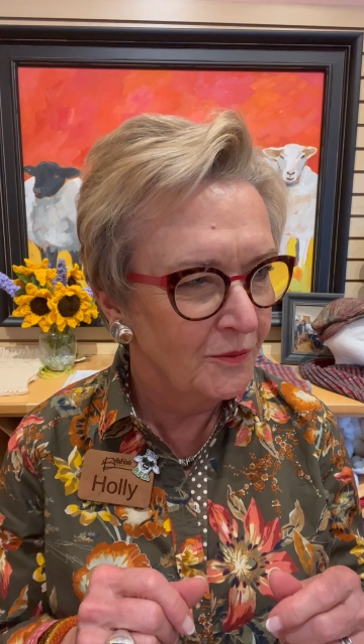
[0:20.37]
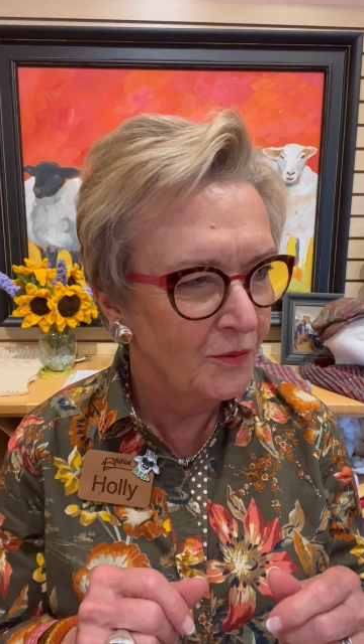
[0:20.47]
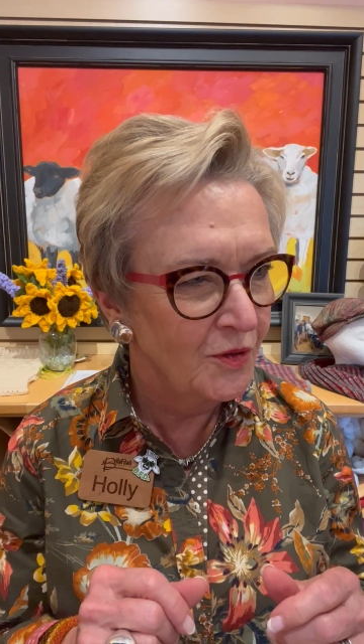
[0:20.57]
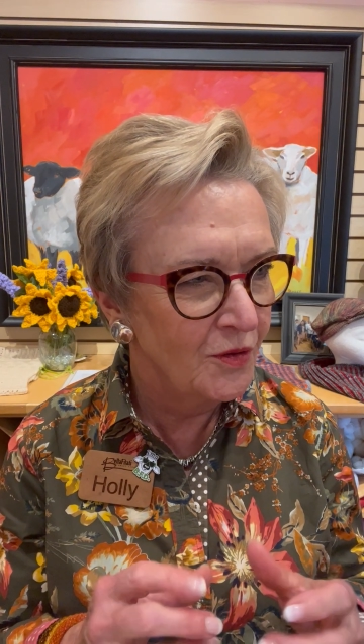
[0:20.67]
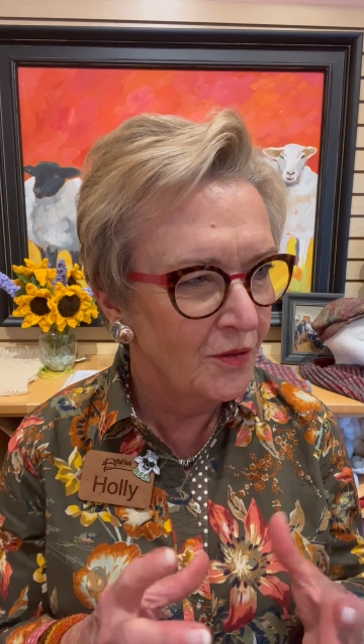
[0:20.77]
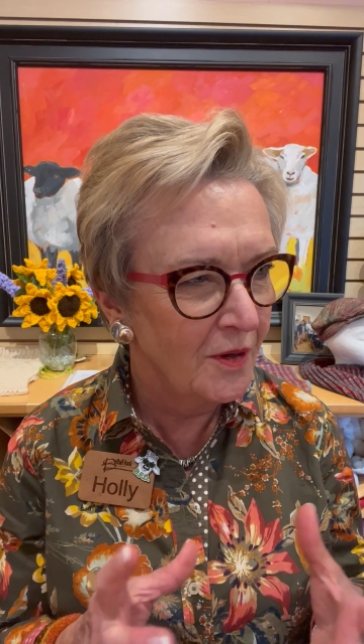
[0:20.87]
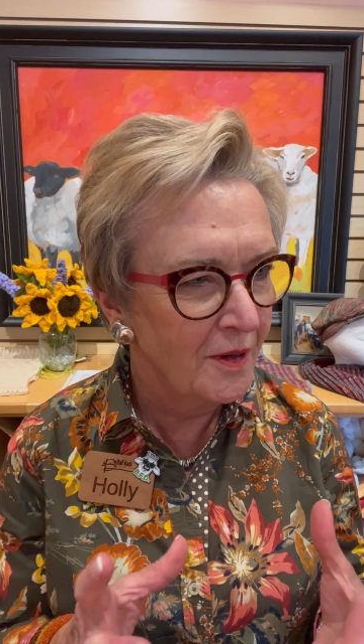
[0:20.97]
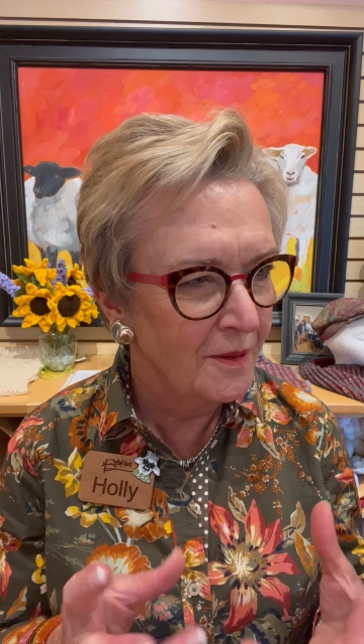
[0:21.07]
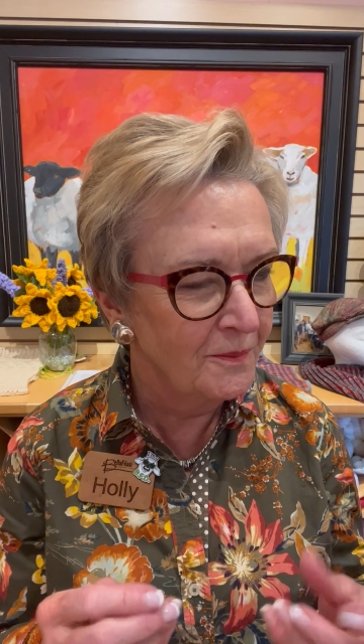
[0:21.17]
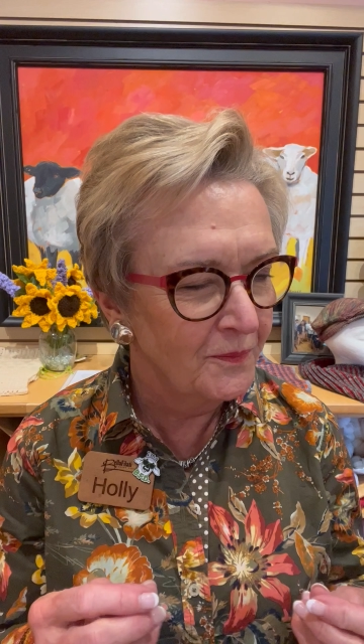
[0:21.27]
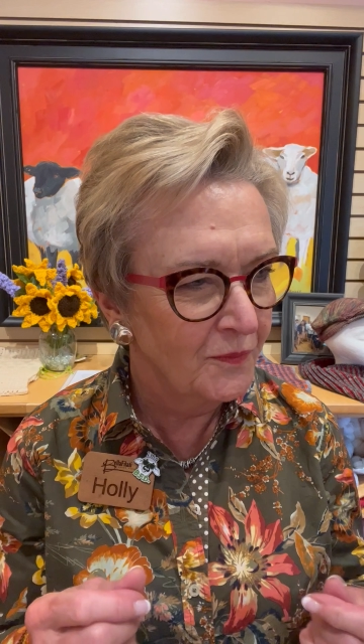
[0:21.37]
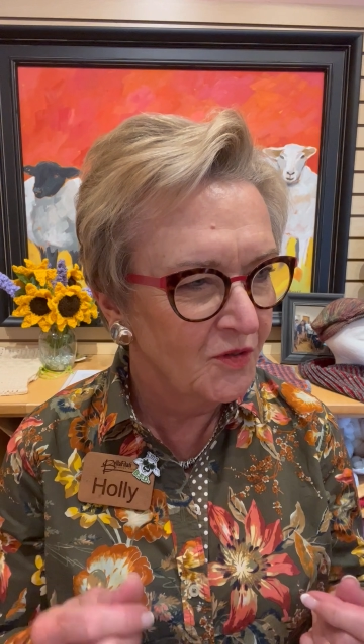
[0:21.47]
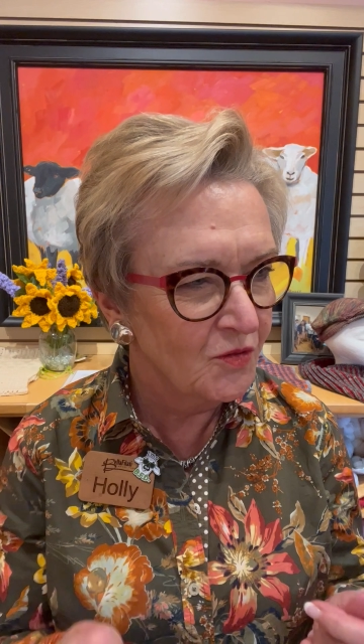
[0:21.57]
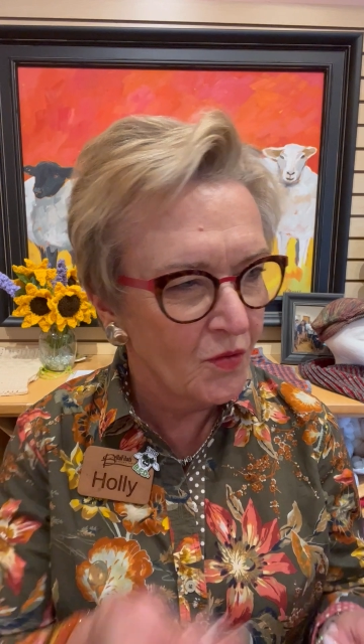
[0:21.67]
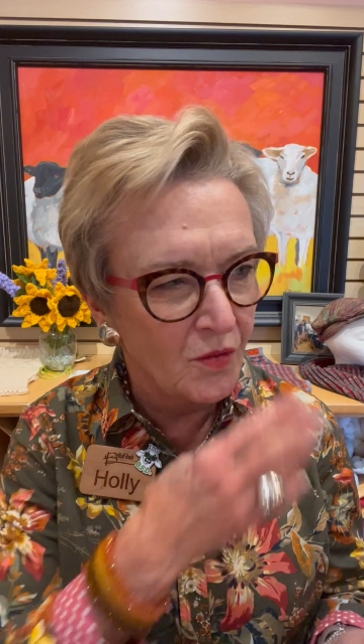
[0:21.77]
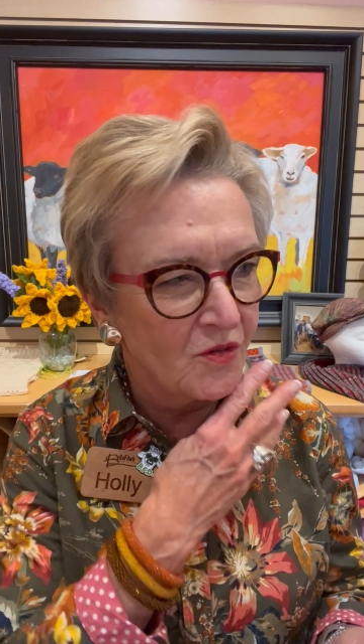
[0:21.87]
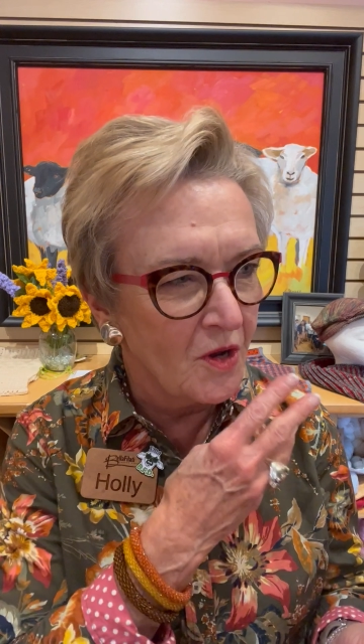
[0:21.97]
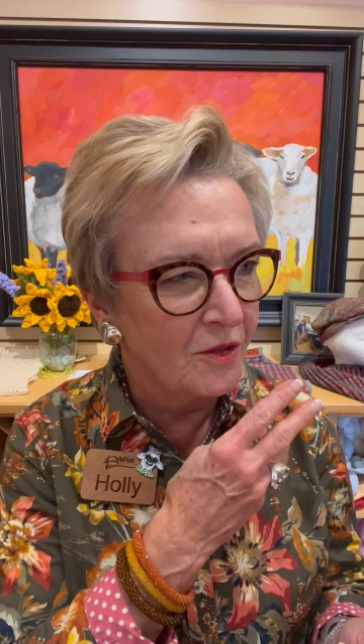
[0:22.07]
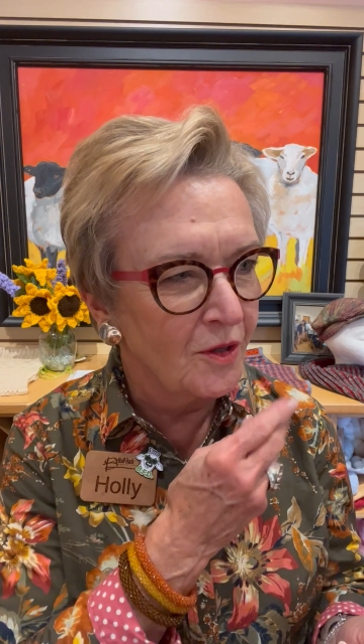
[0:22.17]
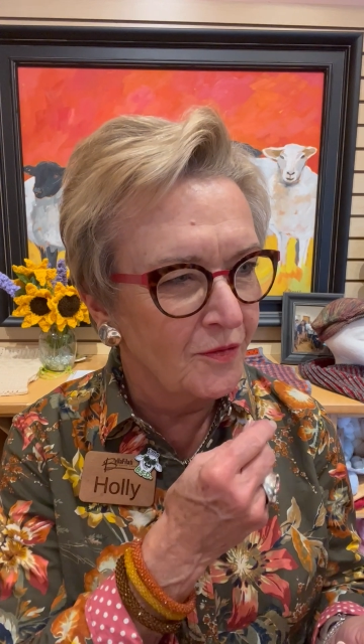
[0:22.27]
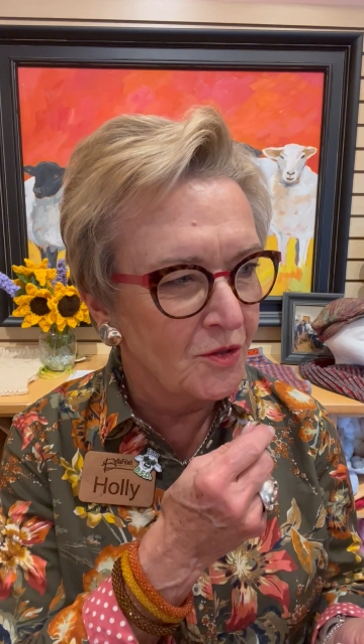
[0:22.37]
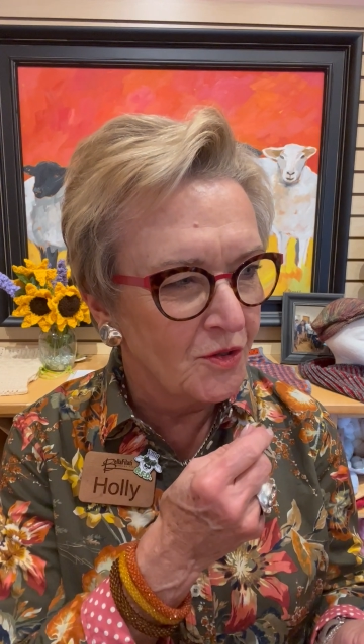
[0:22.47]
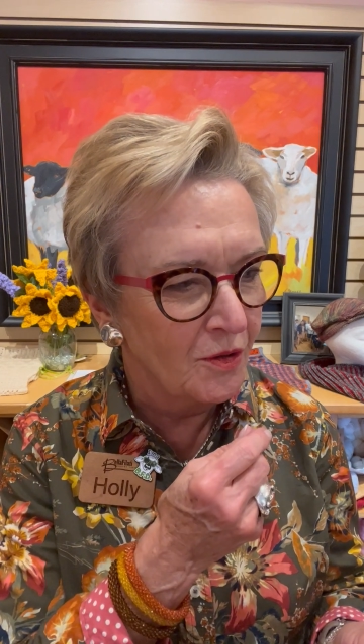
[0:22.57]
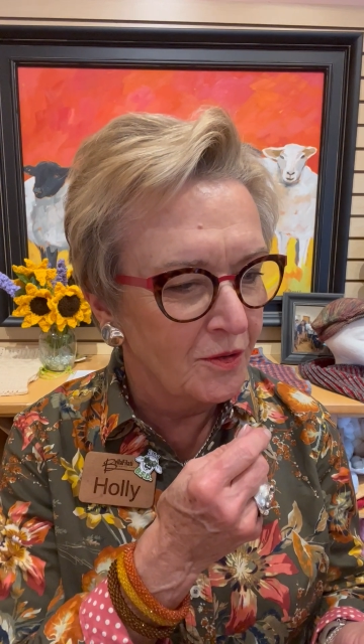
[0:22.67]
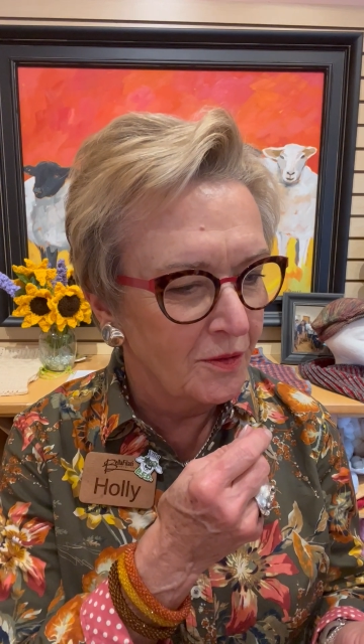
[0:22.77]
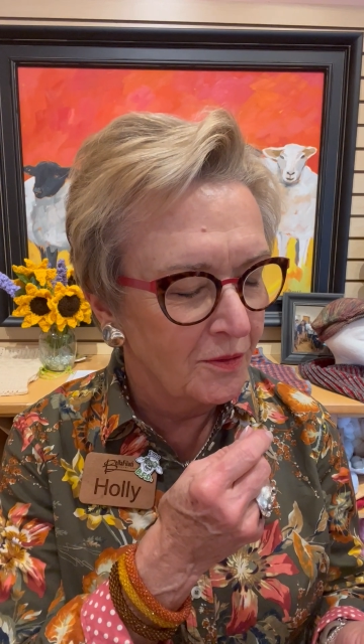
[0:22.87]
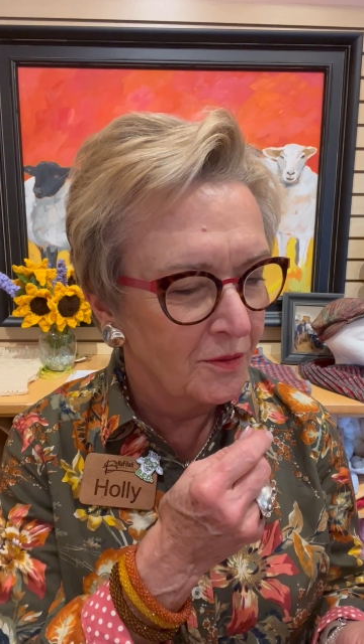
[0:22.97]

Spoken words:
When you're, throw salt over your shoulder?